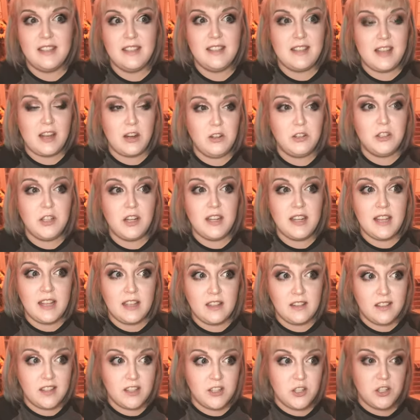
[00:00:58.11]
settled on
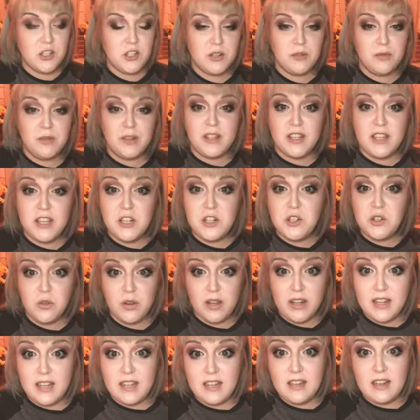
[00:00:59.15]
English, really
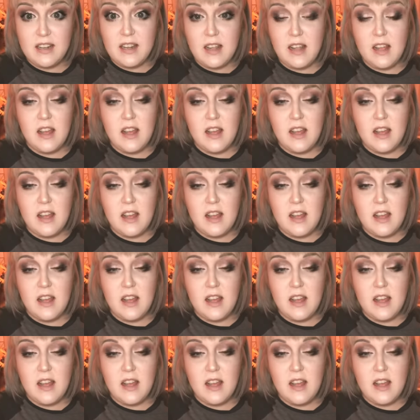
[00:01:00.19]
enjoyed it,